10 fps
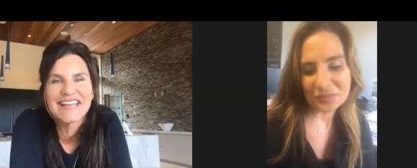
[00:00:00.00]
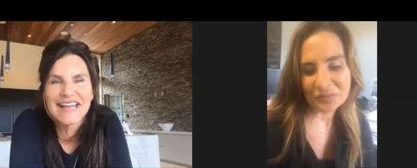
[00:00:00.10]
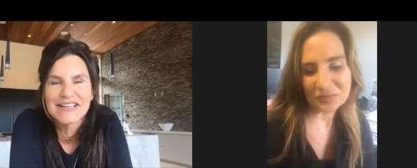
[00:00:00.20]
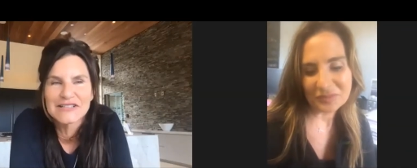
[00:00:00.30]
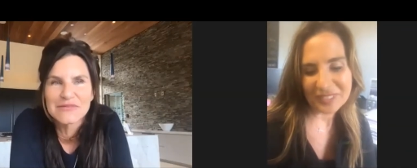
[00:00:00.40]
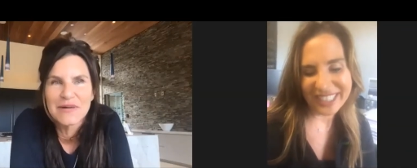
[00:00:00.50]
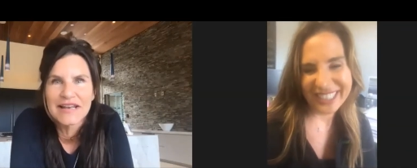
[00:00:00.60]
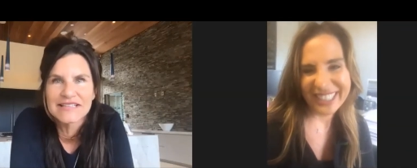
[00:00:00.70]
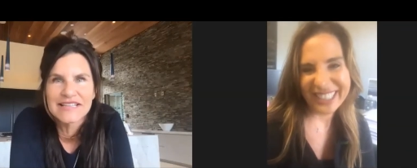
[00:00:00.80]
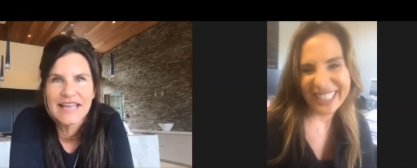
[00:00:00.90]
Speaker 1: I just wanted
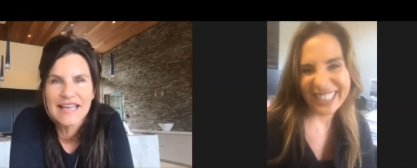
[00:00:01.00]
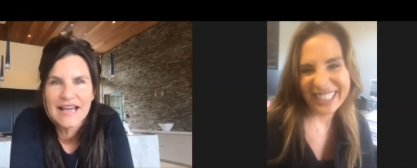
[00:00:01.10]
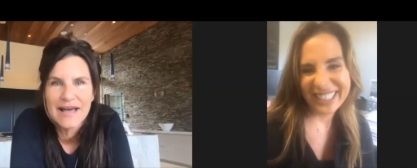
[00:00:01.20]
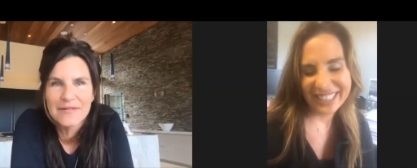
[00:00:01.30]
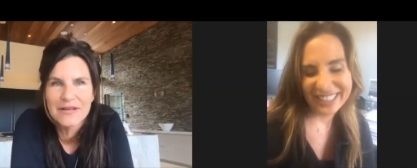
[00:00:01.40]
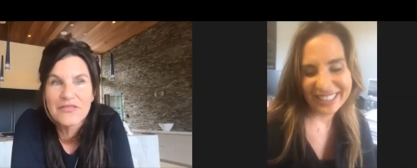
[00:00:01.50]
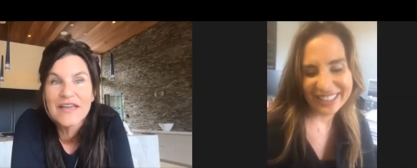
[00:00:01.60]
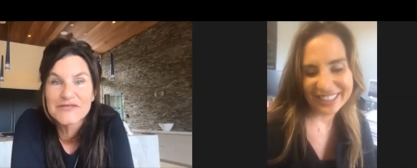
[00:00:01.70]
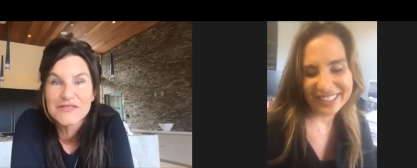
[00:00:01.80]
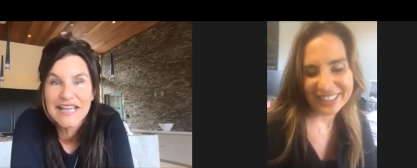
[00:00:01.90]
to say, um, you know,
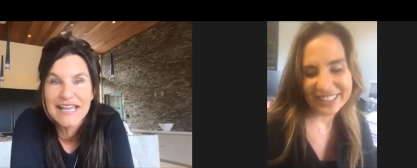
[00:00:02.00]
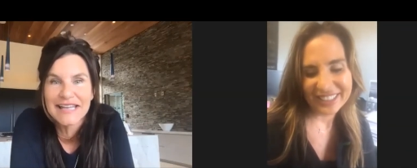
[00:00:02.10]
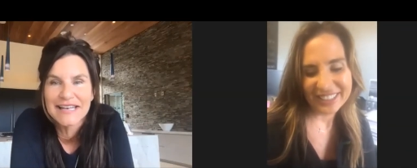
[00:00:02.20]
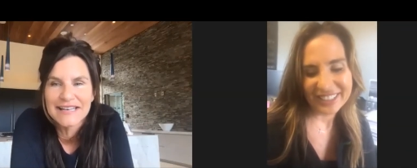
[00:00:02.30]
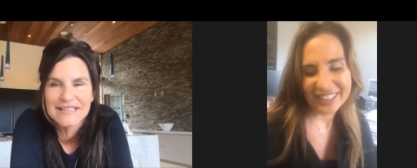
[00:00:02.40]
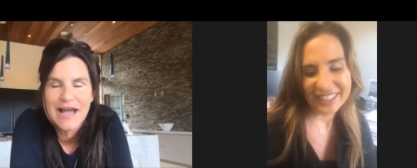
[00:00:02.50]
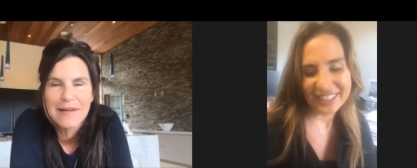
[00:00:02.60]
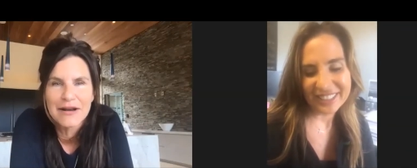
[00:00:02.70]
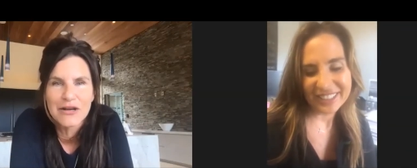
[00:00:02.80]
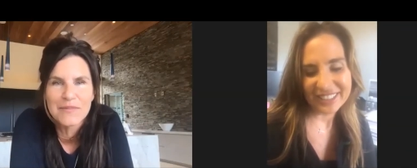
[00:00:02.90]
thanks for taking time
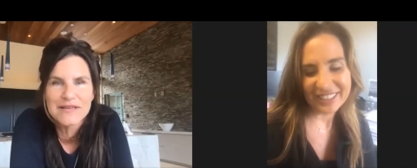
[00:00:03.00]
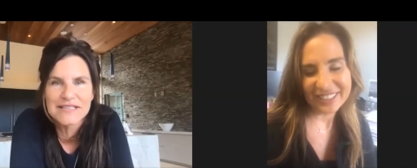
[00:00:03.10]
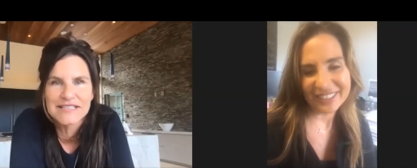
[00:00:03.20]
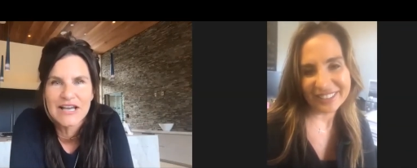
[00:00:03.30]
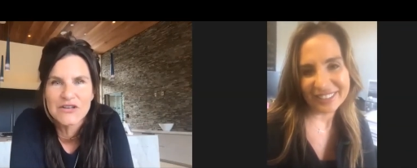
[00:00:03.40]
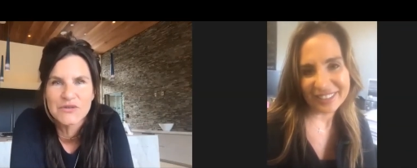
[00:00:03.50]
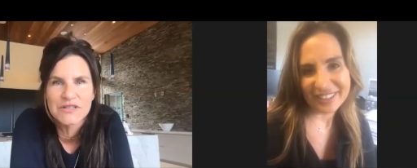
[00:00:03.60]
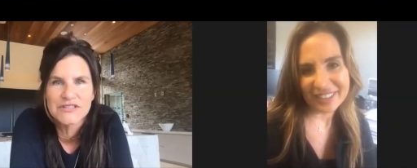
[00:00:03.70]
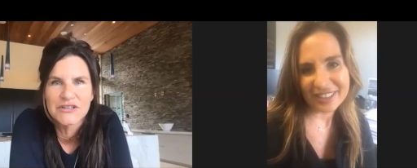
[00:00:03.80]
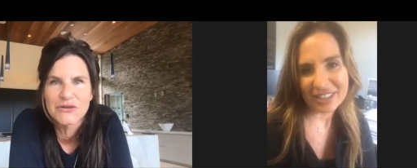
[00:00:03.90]
out of your busy schedule
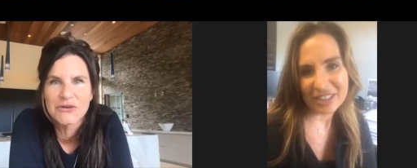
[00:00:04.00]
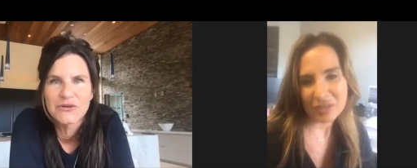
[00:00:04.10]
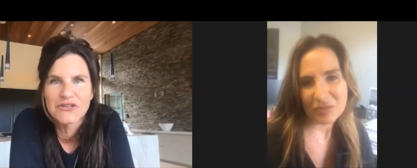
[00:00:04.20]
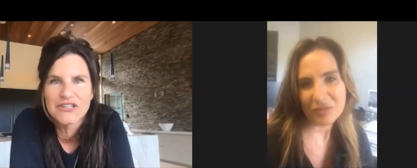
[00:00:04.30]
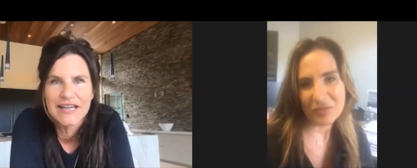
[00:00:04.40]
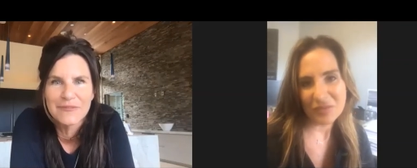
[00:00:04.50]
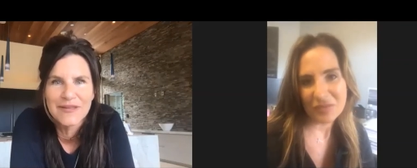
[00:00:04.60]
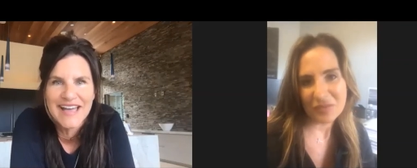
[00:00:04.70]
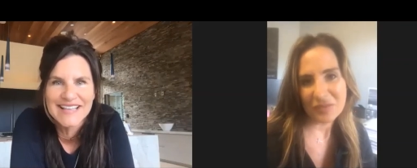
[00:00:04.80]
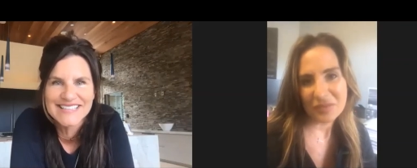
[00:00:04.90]
to check in with
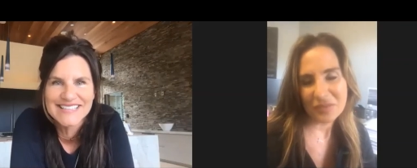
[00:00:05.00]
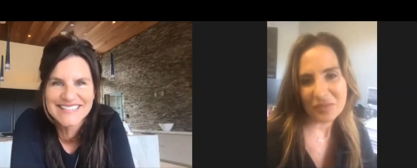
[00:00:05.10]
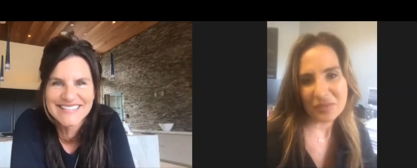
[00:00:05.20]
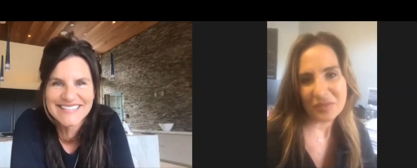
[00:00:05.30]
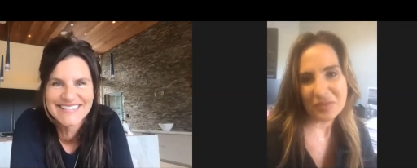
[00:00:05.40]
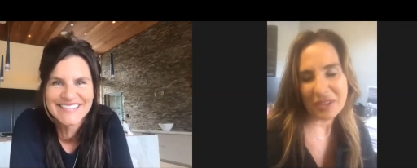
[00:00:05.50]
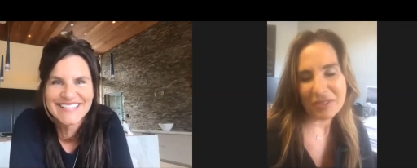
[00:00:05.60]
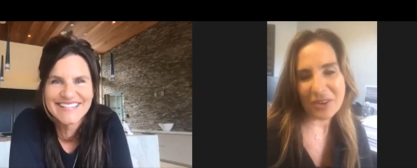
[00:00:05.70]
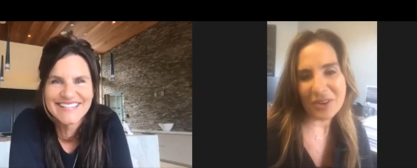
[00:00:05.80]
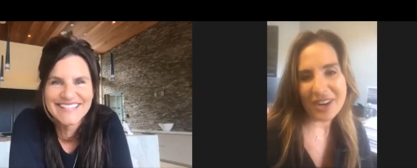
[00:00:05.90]
Speaker 2: us. Of
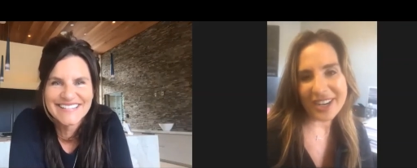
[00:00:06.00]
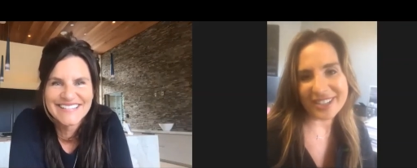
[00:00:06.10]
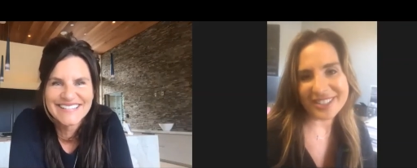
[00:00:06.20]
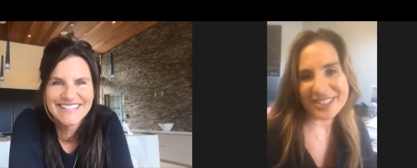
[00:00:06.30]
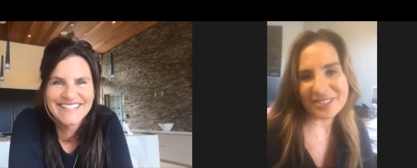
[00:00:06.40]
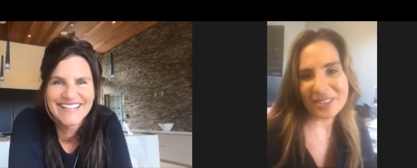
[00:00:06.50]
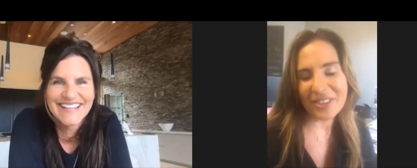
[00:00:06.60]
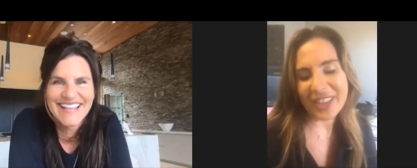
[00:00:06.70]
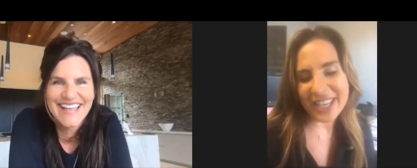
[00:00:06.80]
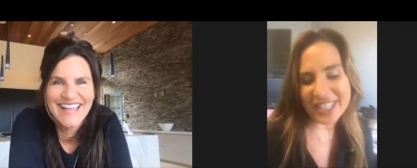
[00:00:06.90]
course. Well,
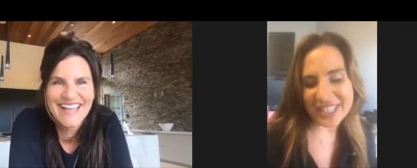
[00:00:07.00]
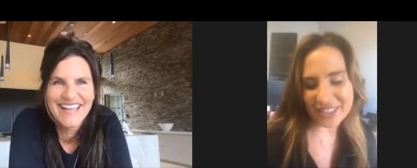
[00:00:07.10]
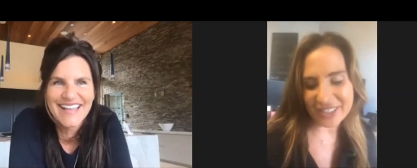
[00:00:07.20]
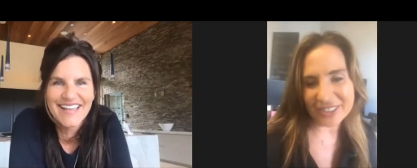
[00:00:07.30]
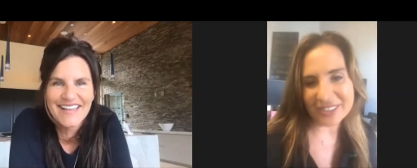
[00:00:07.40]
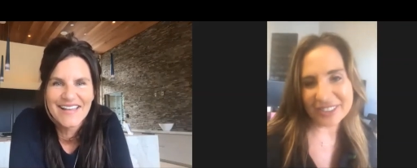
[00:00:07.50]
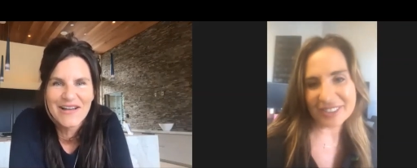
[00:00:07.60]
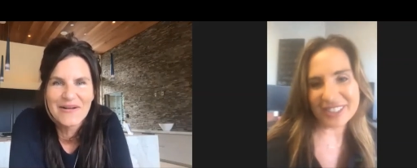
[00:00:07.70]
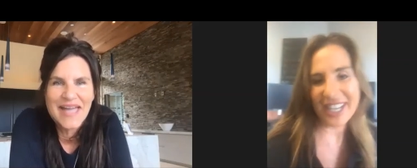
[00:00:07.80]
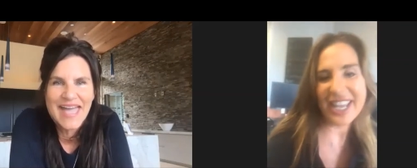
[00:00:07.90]
thank you.
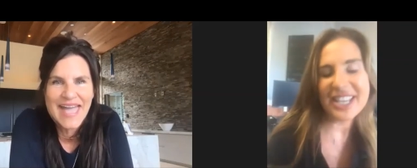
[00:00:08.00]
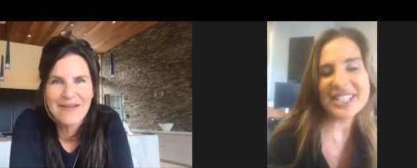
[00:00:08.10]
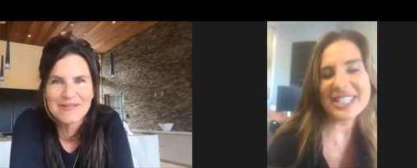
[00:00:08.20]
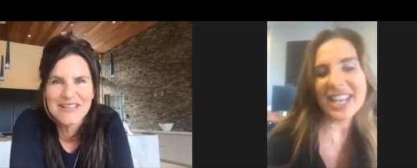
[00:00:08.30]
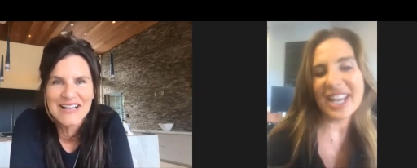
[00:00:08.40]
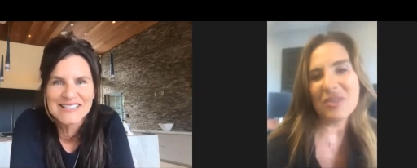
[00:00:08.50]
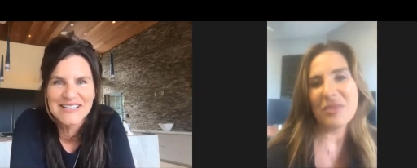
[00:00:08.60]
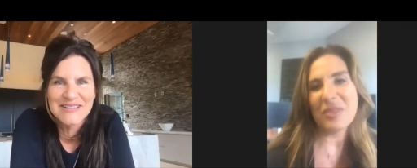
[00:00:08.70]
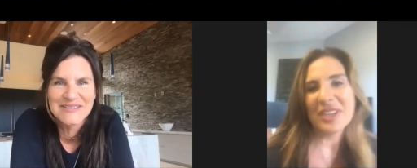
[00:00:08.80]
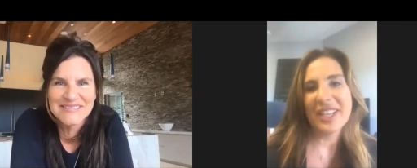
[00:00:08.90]
Okay. We'll talk
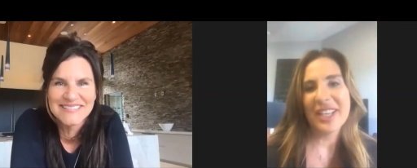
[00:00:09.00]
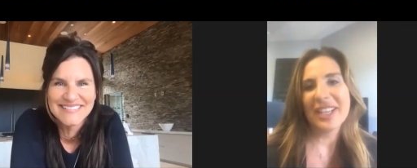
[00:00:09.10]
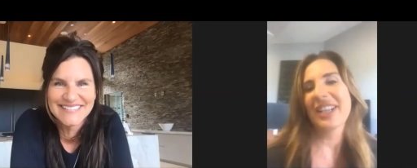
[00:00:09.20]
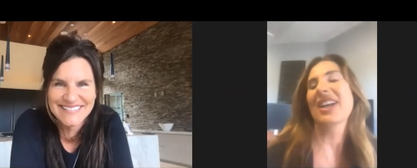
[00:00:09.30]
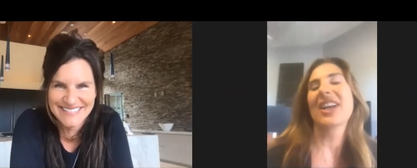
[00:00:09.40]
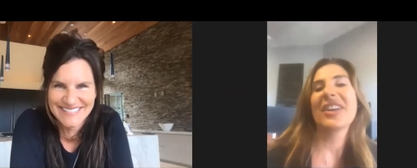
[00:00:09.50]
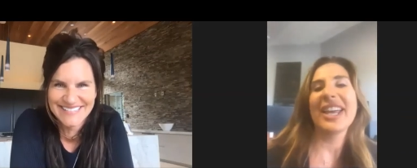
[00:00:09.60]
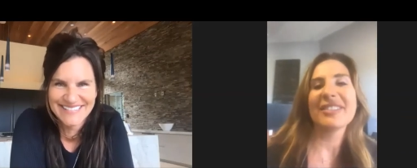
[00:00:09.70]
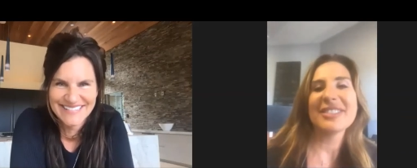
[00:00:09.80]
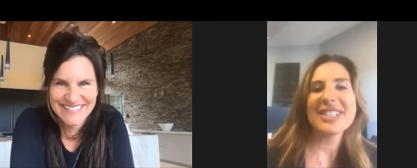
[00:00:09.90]
soon. Okay.
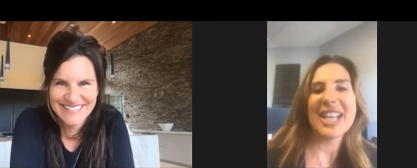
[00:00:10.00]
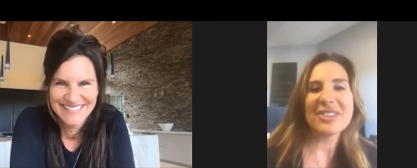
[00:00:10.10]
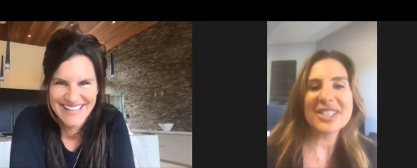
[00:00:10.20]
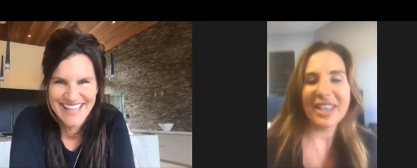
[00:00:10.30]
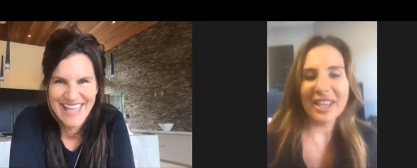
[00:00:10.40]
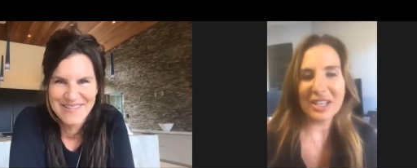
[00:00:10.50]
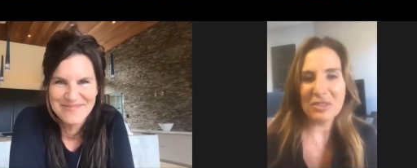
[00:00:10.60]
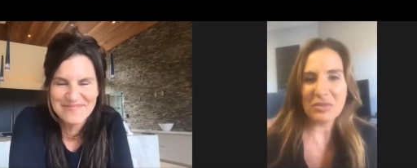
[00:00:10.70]
Sounds good. Okay.